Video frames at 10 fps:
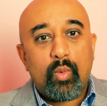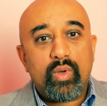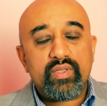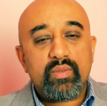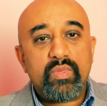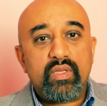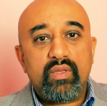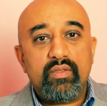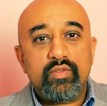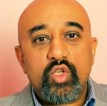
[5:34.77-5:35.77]
What are some of
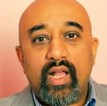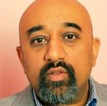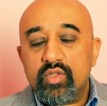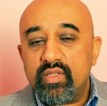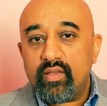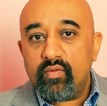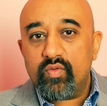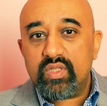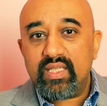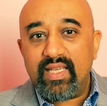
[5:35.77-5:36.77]
the challenges that
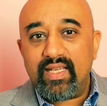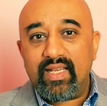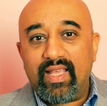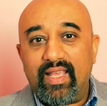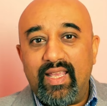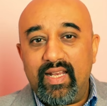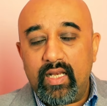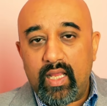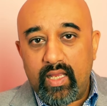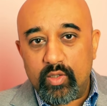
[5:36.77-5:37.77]
you've seen
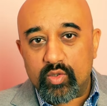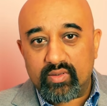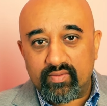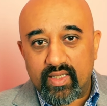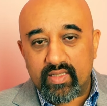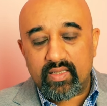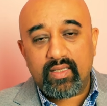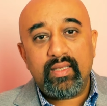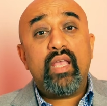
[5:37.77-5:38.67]
in angel investing?